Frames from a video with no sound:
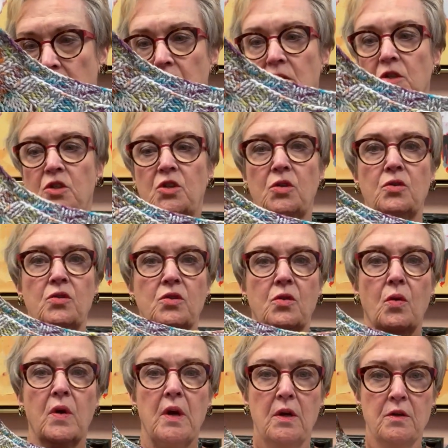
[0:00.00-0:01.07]

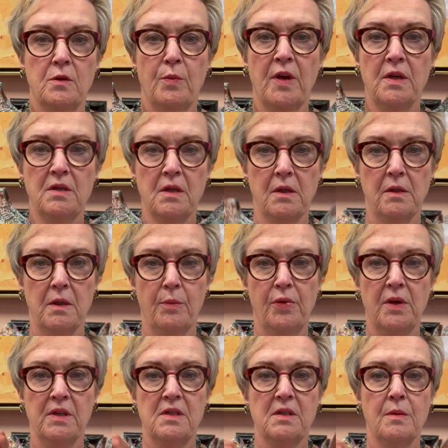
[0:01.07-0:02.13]
squares basically,
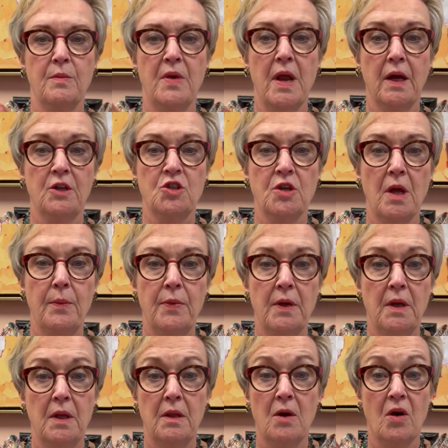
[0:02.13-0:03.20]
plus some neck
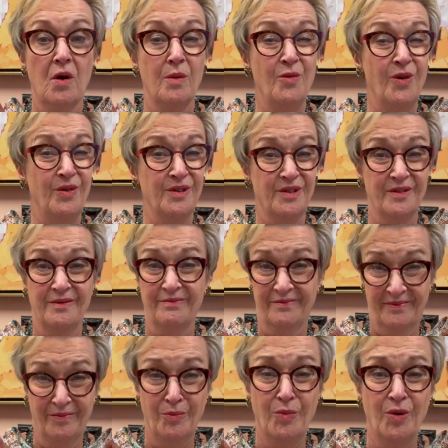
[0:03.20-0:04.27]
shaping in the armholes.
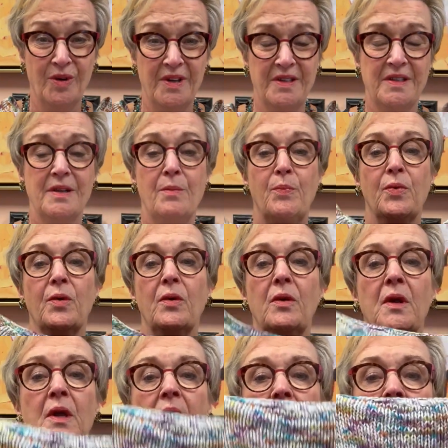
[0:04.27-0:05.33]
Pretty simple,
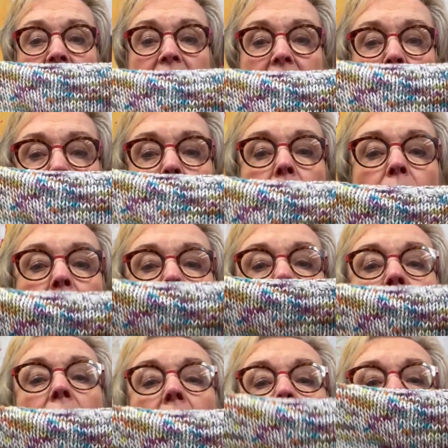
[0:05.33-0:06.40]
some
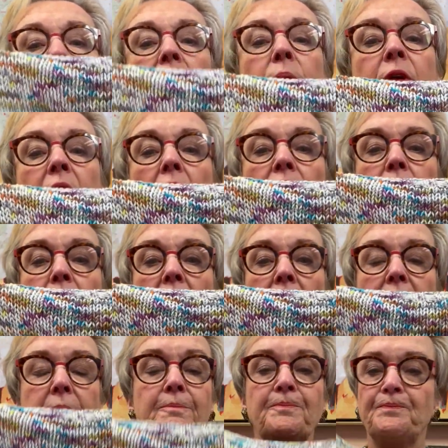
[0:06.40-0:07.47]
ribbing on the
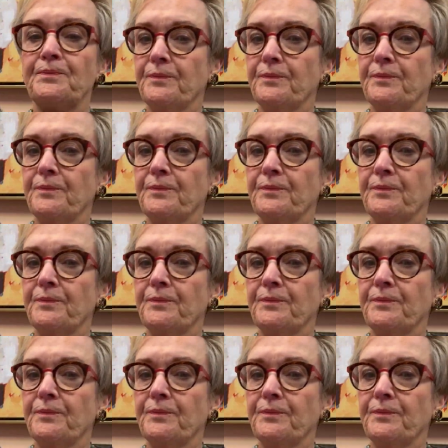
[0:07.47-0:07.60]
bottom.